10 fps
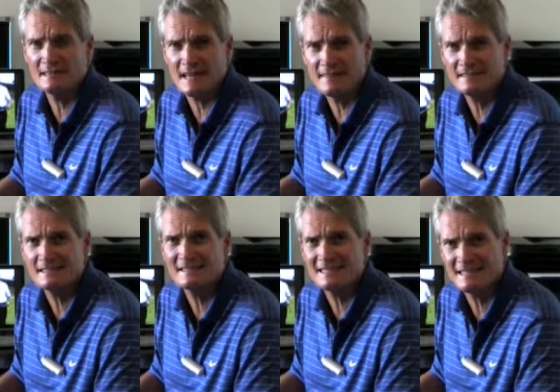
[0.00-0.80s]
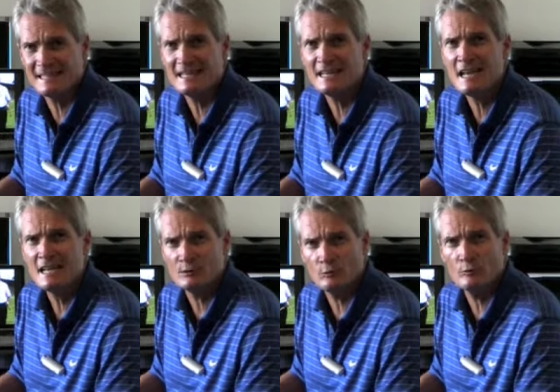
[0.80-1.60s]
and this is the key
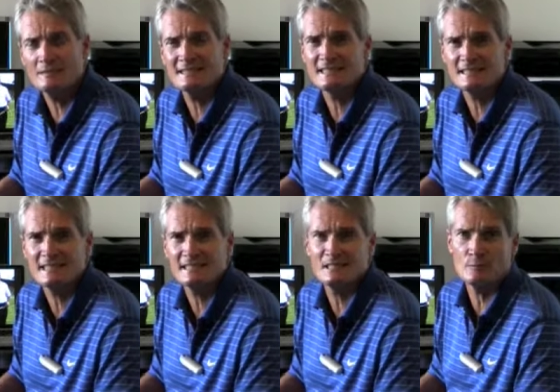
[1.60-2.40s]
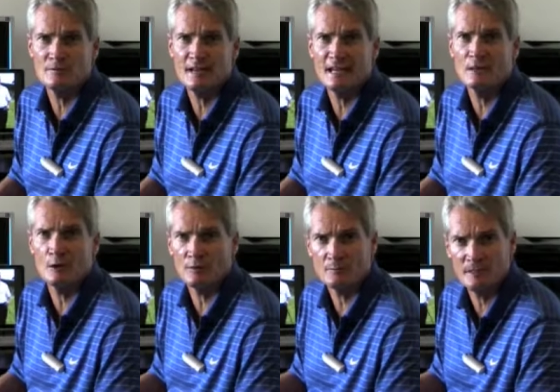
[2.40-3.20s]
to all the success that we've had
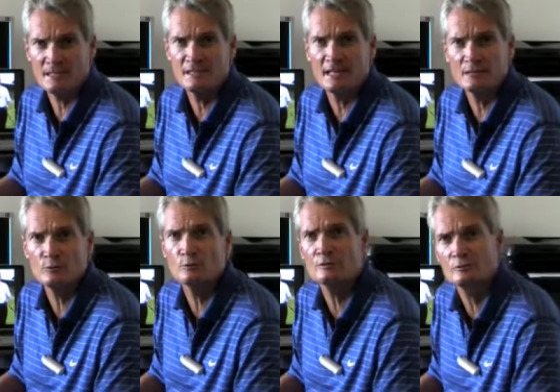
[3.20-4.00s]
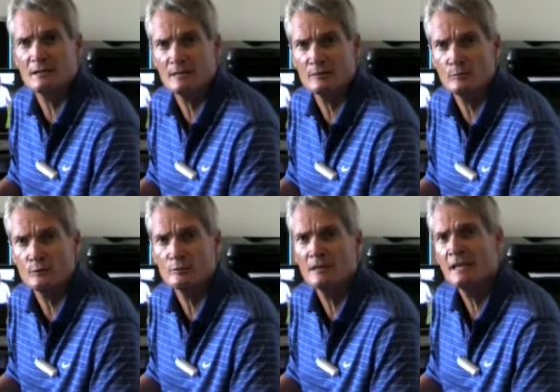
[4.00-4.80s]
on the PGA tours around the
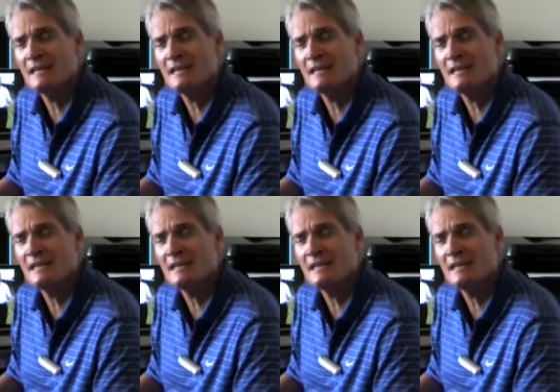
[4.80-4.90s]
world.